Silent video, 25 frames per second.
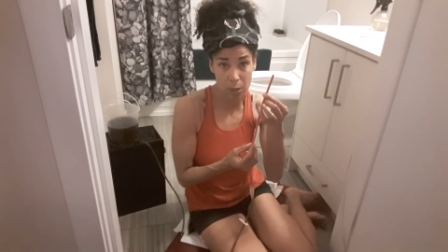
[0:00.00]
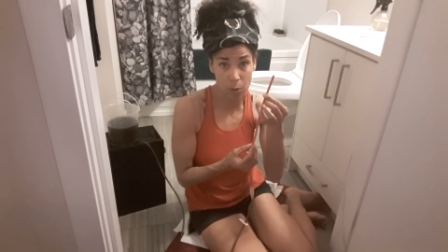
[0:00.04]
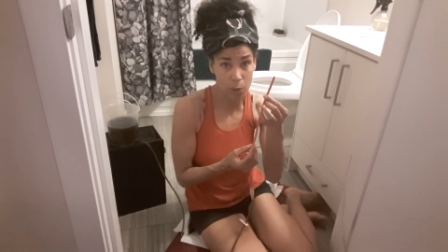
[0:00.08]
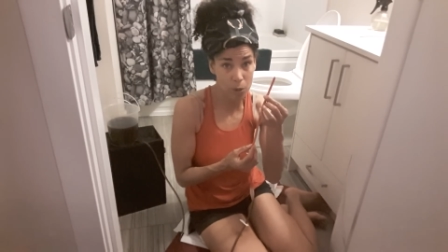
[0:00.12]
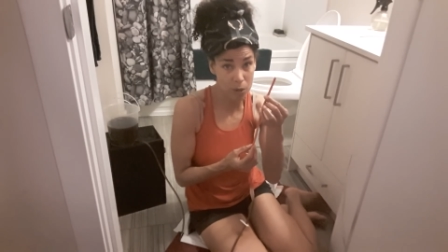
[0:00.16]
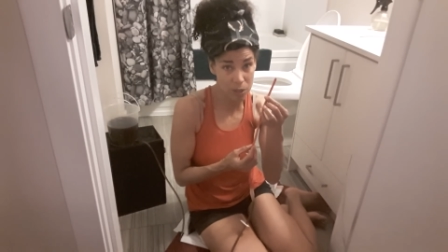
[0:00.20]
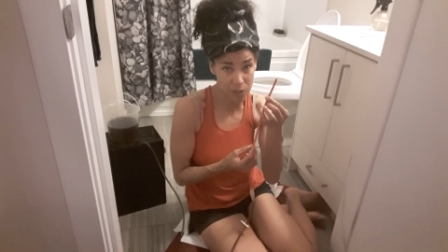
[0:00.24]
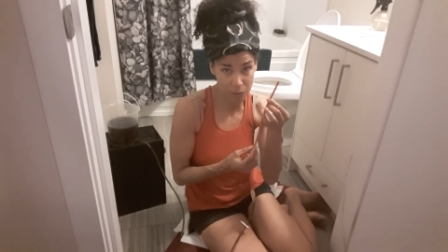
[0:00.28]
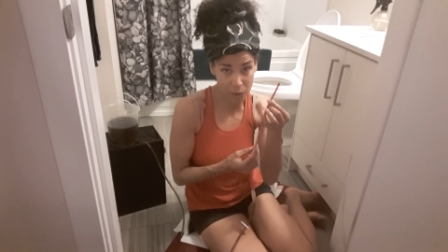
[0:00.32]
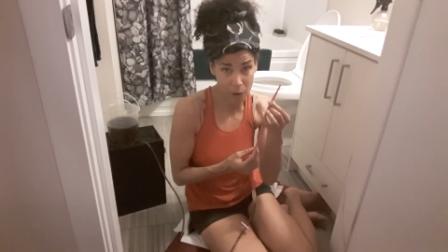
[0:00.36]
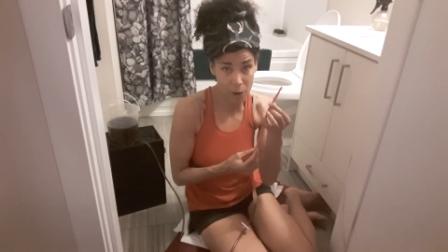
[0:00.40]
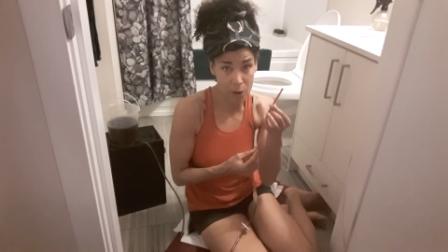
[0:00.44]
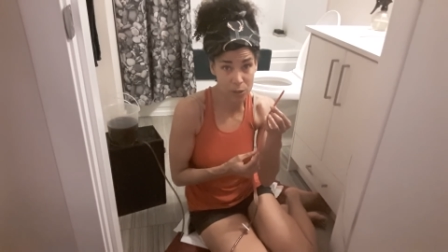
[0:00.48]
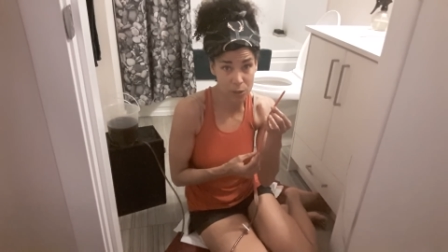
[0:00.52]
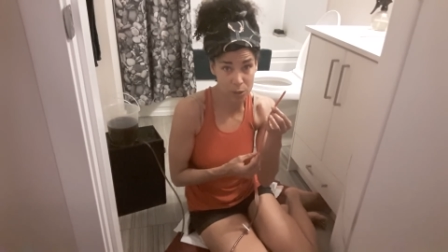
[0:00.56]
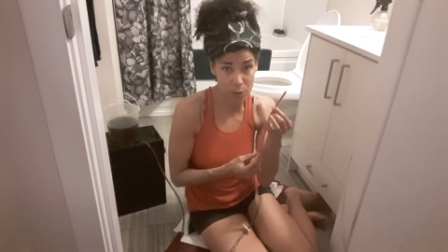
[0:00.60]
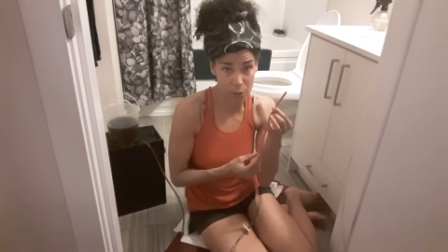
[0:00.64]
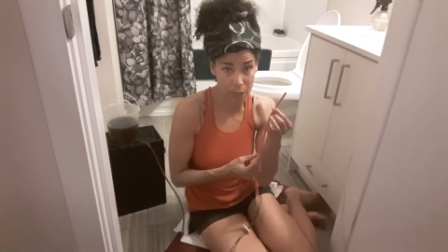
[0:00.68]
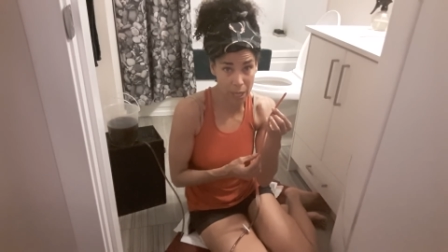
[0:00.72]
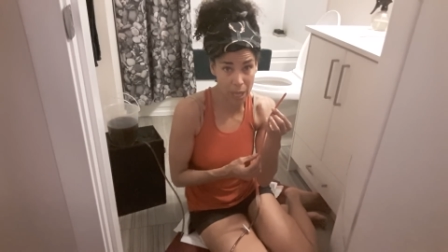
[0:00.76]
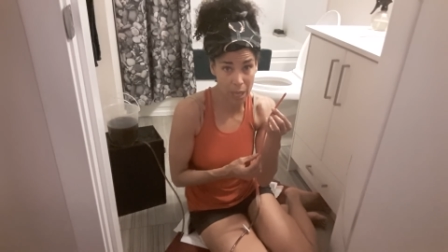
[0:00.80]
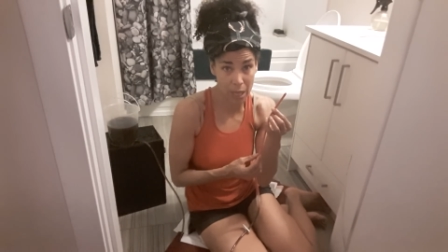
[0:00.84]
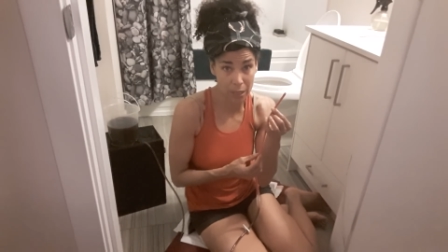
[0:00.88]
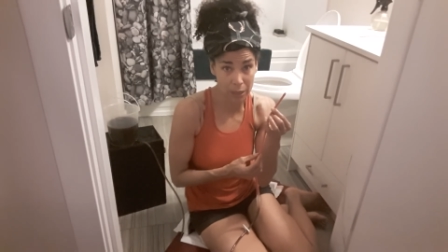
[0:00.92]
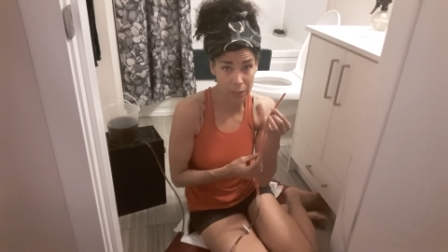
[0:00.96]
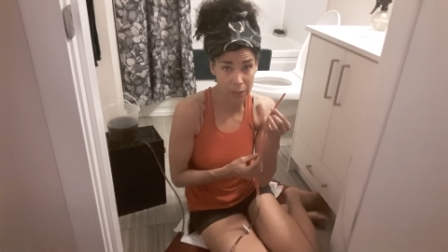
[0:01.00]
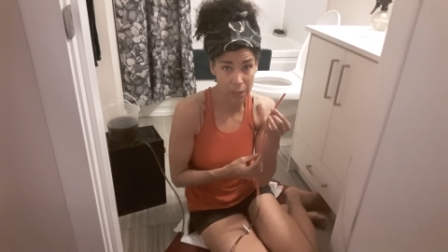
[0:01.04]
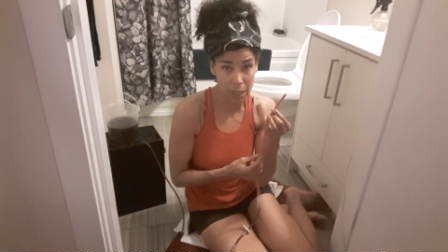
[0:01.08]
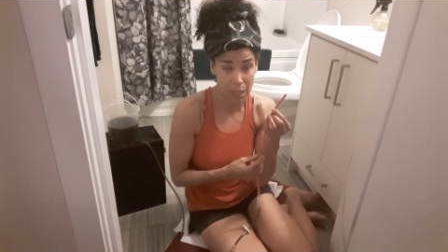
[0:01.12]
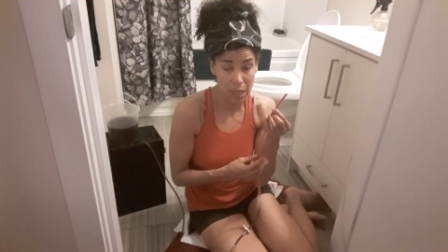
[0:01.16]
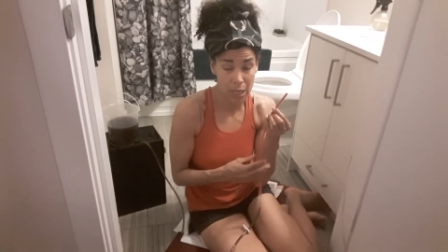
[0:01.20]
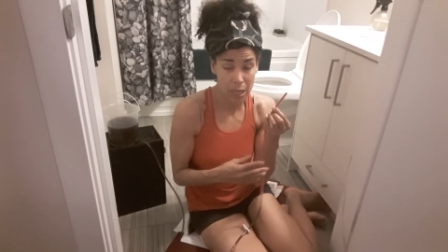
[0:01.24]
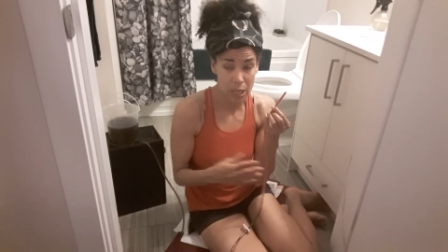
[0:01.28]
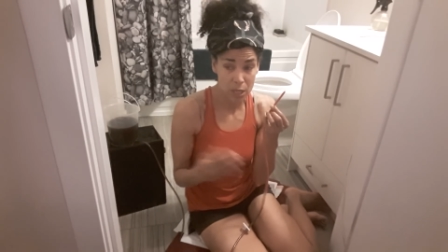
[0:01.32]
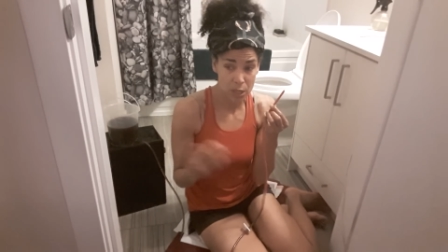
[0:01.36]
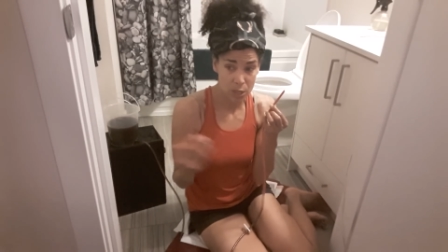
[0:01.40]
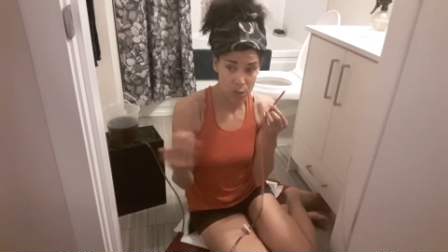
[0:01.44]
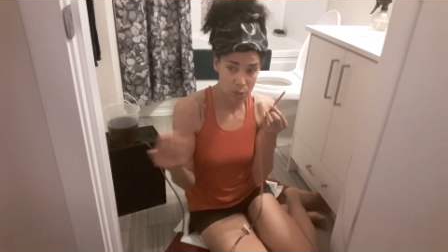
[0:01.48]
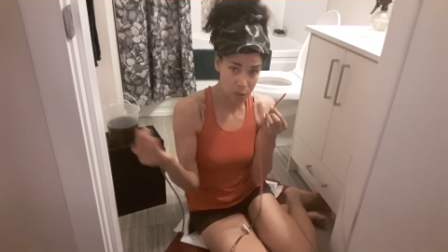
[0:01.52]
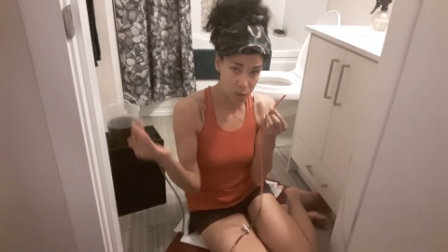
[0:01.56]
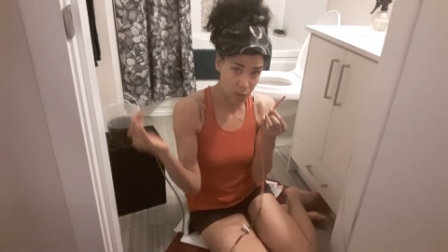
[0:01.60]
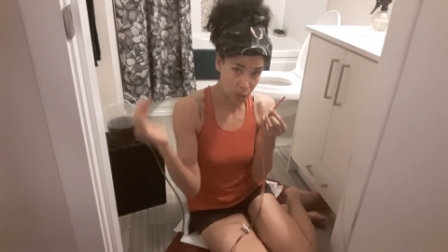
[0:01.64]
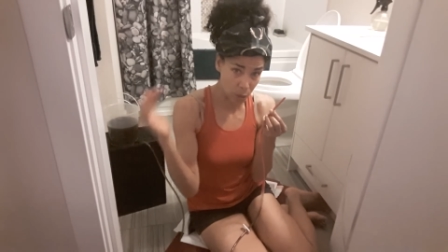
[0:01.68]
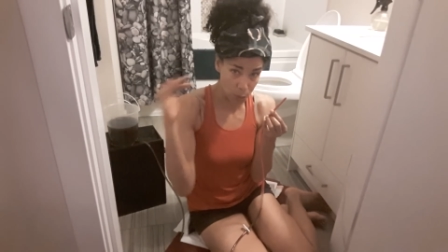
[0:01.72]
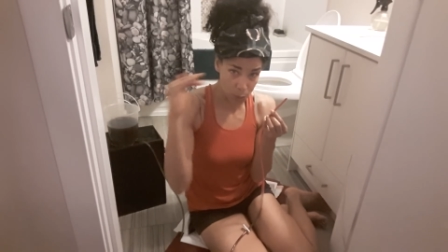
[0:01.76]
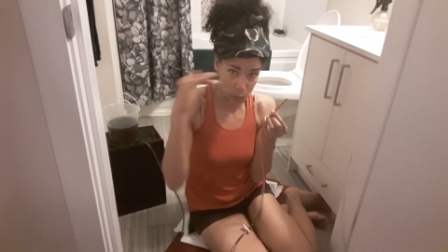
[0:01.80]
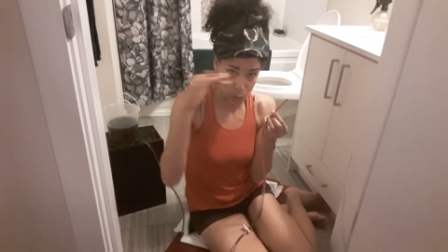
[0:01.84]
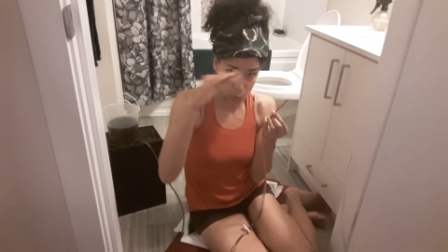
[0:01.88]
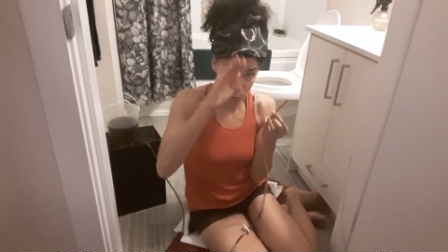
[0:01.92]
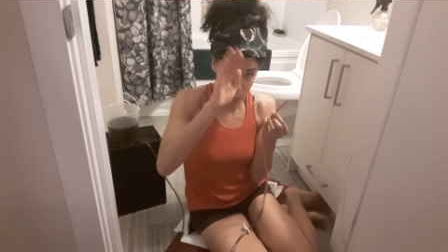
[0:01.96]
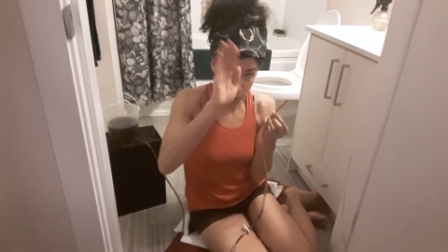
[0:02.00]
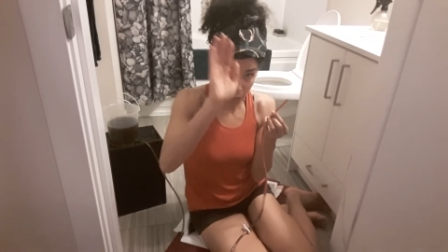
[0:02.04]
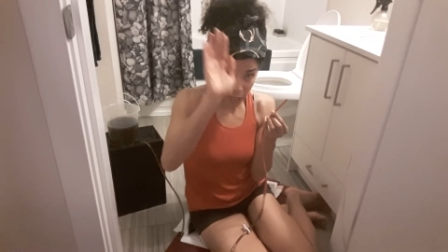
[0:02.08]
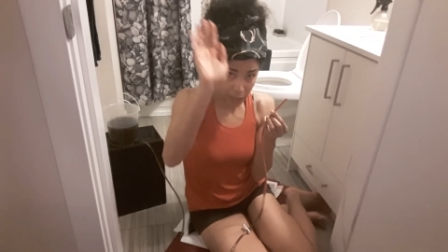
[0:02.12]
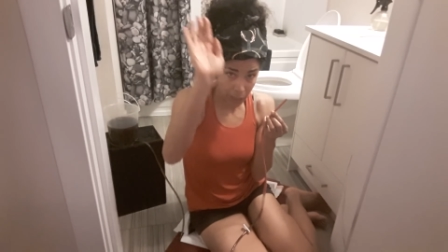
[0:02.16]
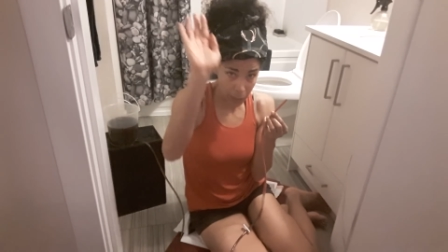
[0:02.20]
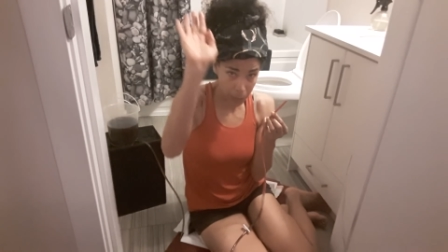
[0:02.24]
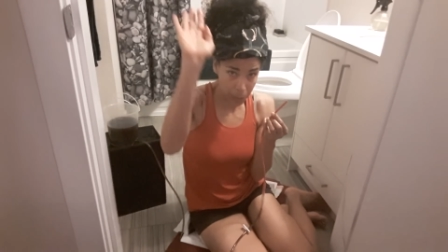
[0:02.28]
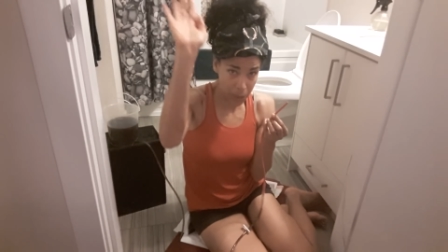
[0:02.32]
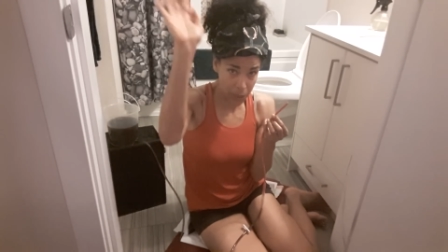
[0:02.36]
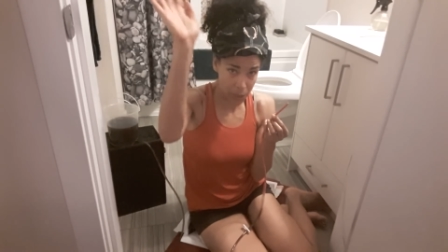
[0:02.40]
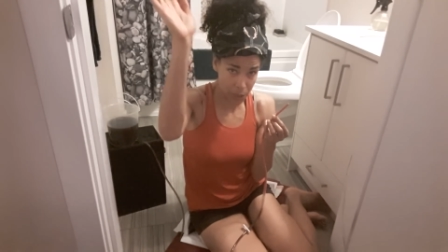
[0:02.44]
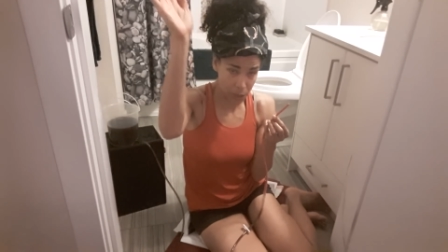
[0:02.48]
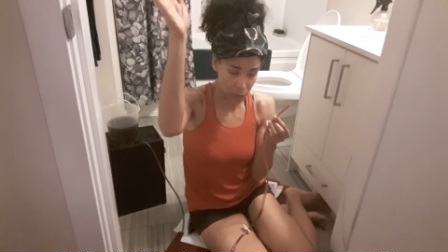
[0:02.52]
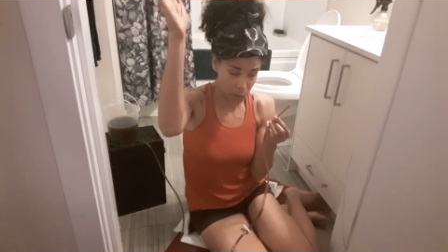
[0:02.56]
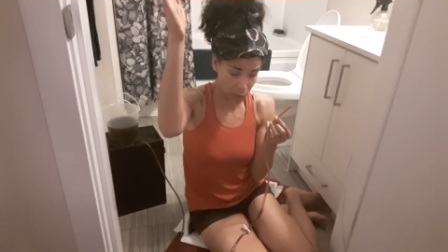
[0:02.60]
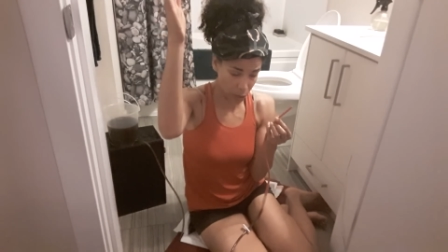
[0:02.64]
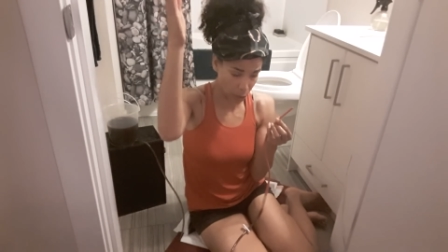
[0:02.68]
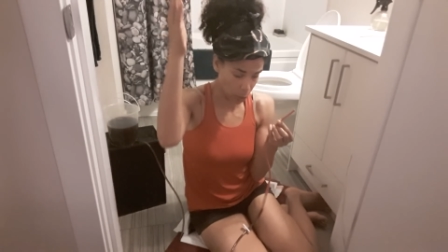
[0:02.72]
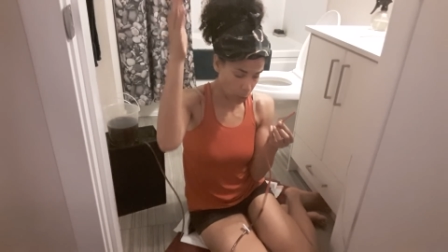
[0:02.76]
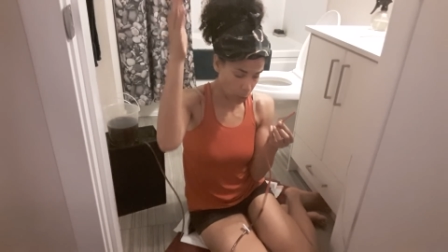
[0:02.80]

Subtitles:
or as far as you can, so that it goes right up into the